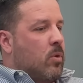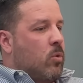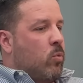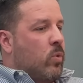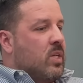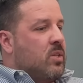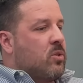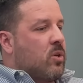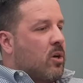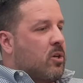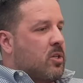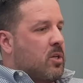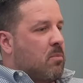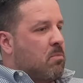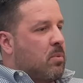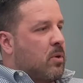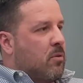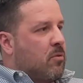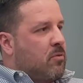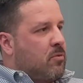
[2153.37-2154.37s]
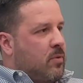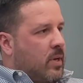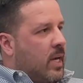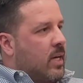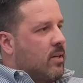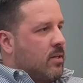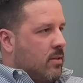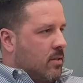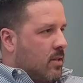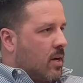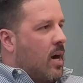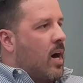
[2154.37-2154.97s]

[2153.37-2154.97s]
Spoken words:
we start to perfect the